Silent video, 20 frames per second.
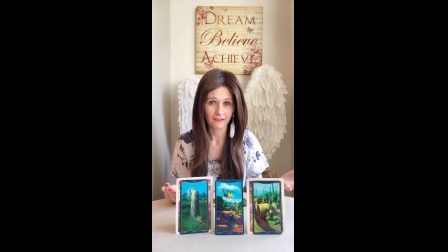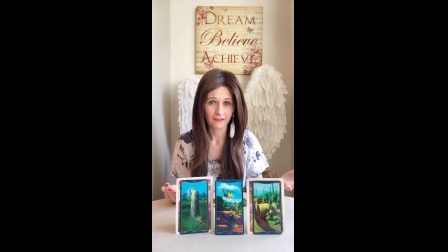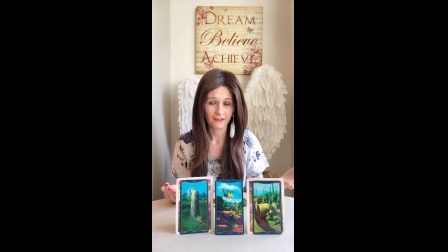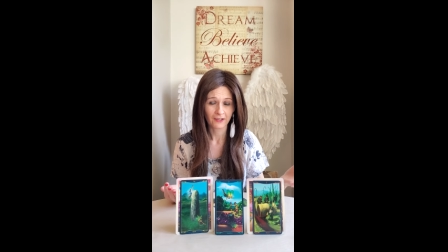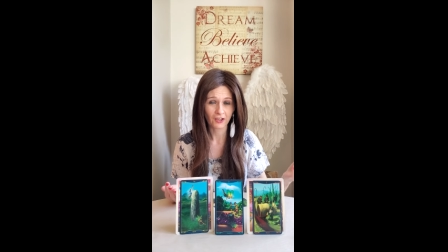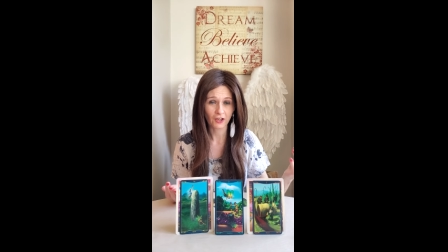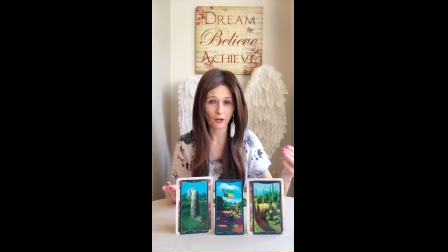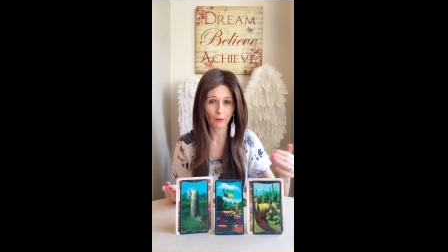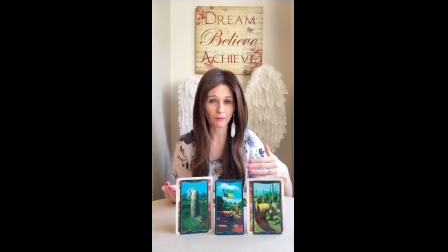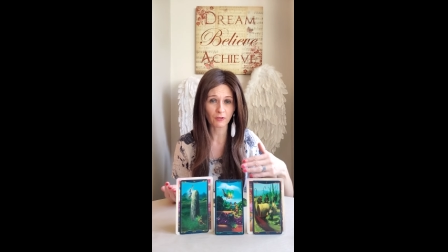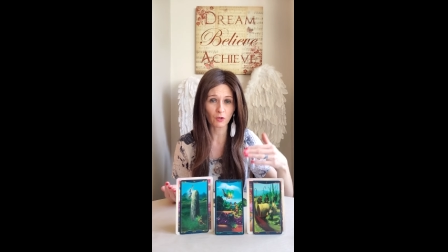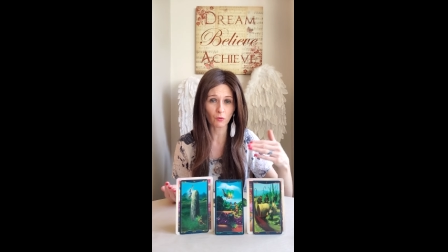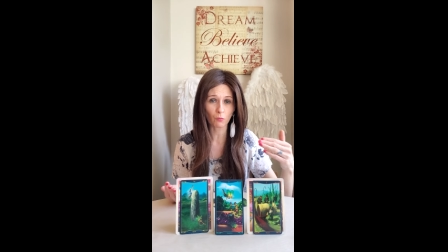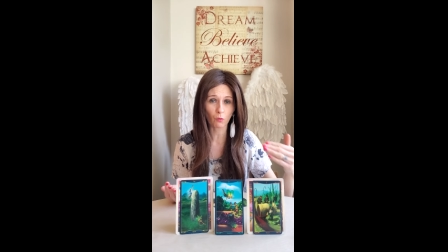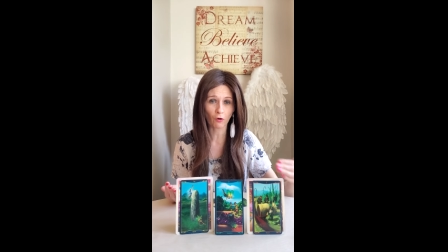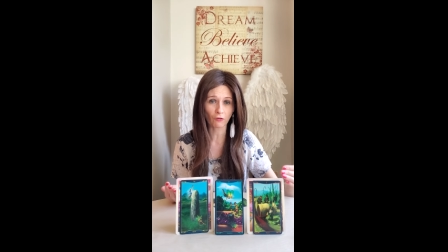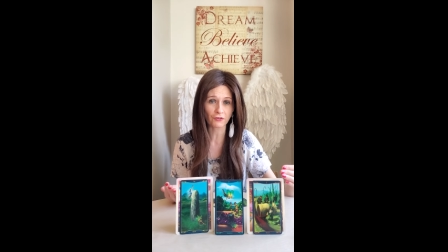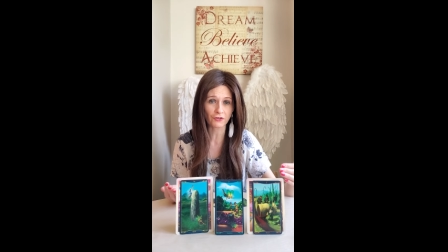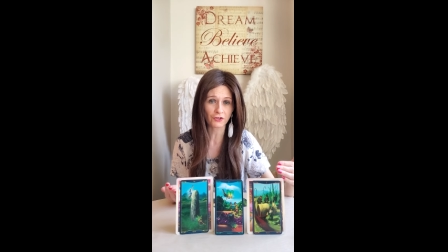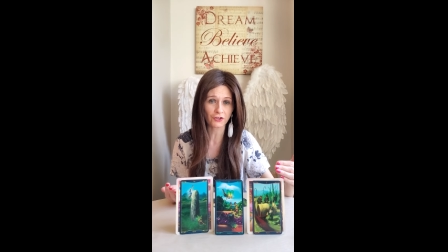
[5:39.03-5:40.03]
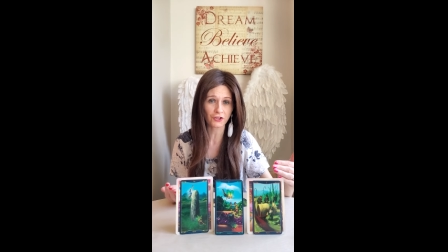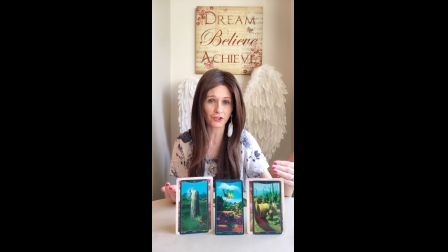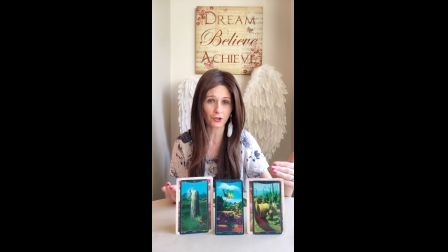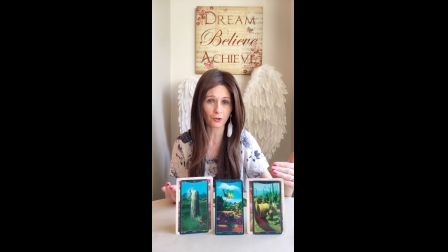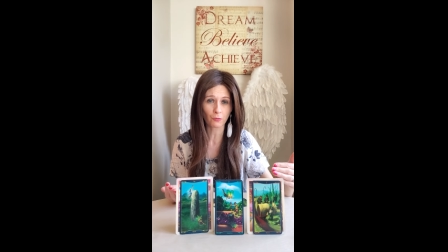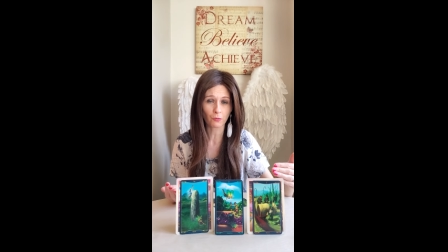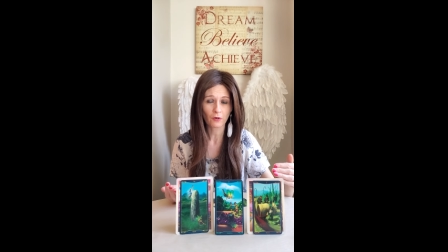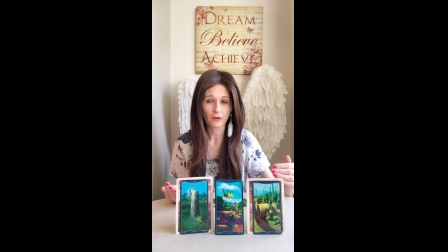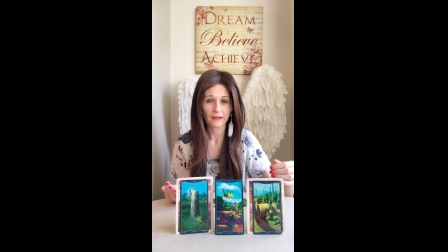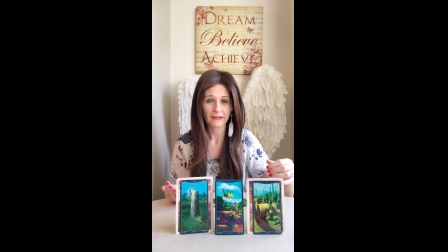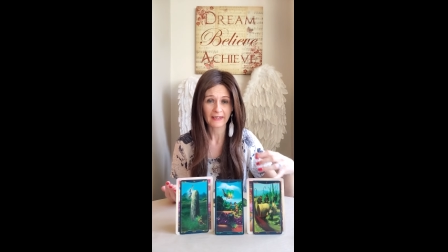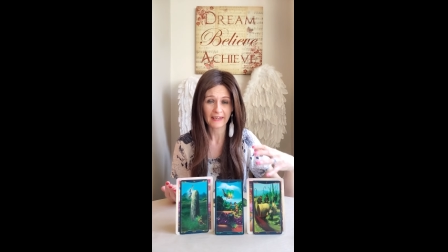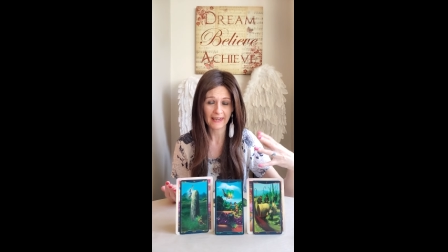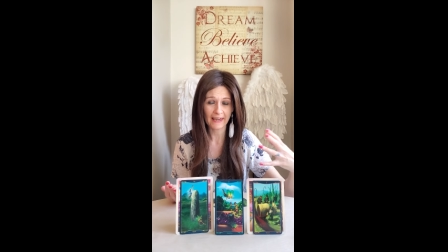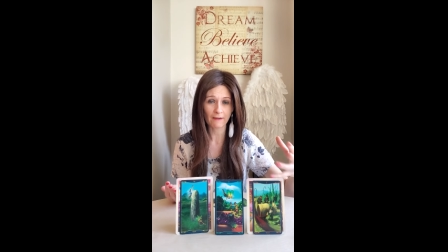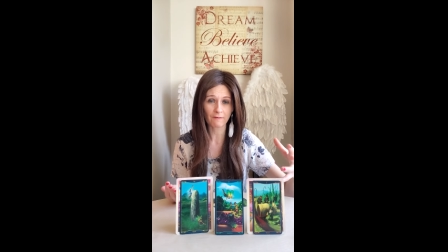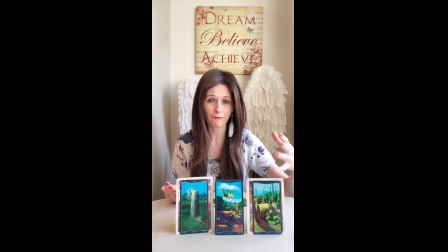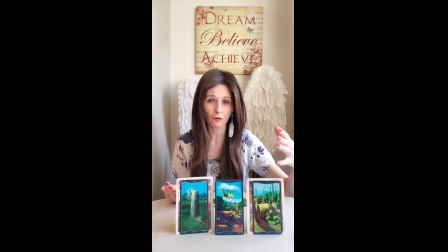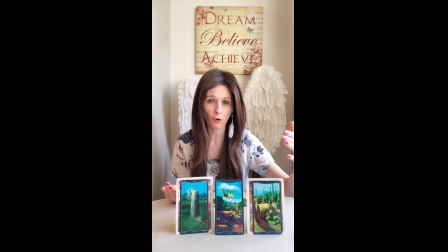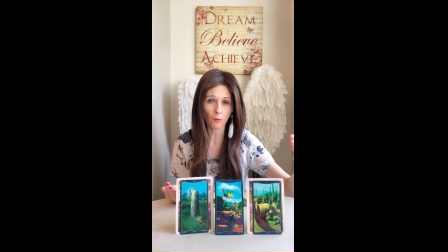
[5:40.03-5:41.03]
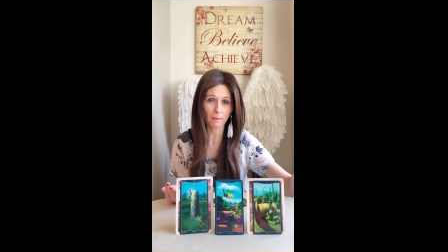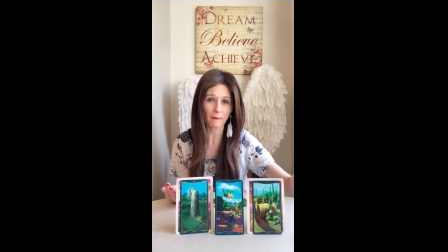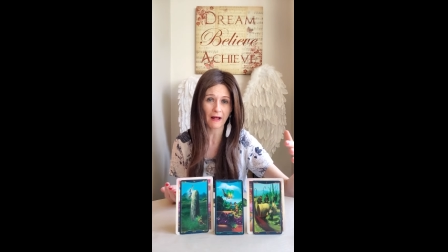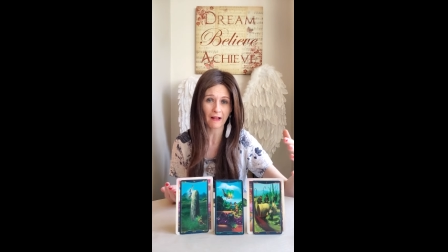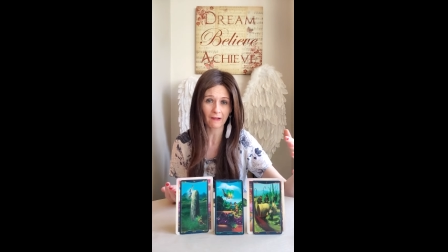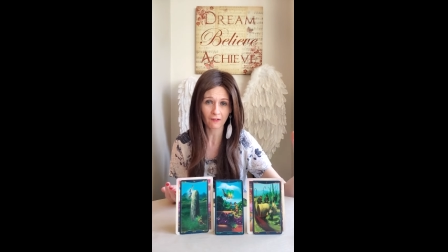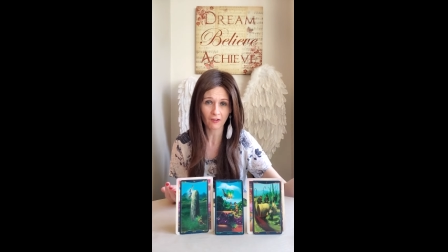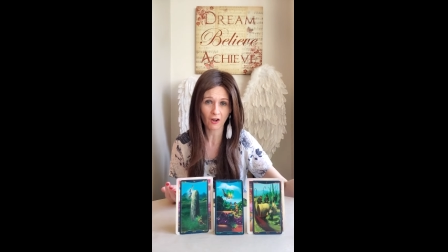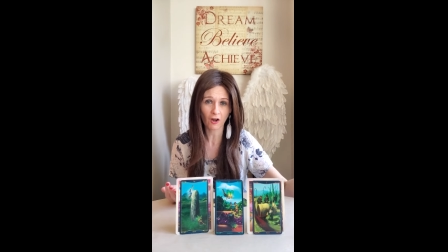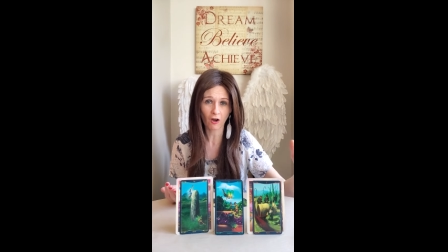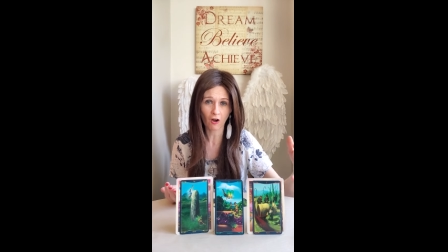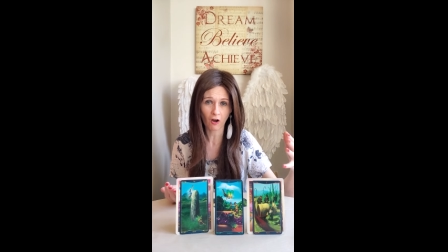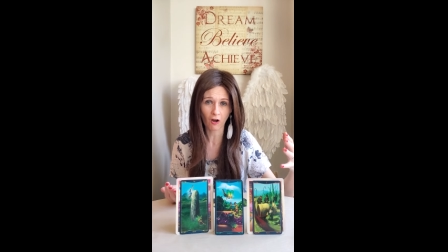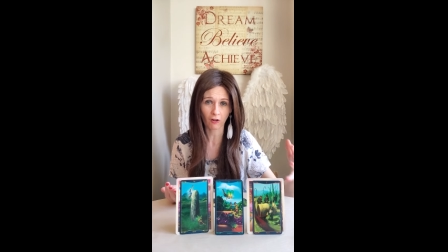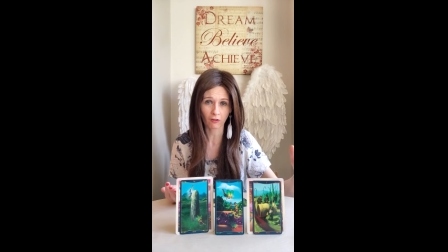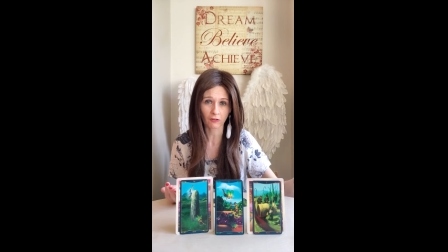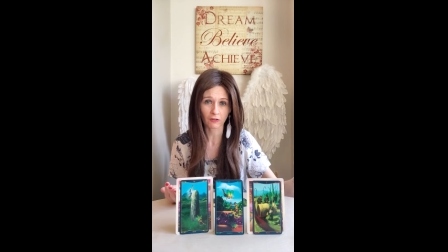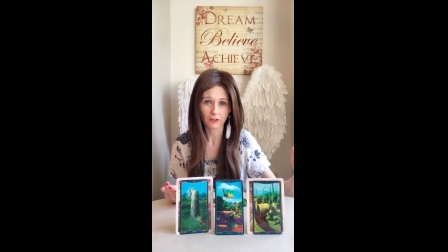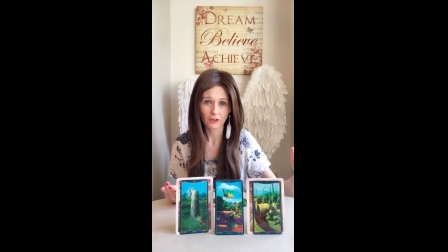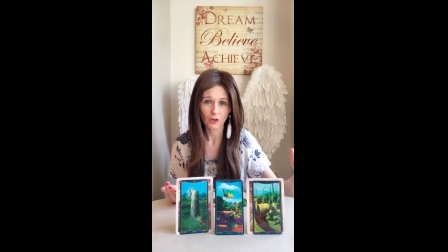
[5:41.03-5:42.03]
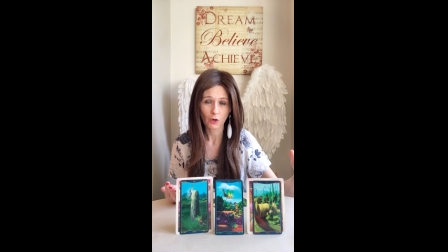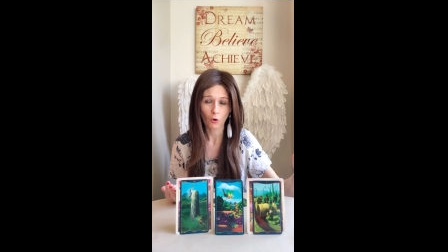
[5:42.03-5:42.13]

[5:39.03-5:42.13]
You know, you want to give up alcohol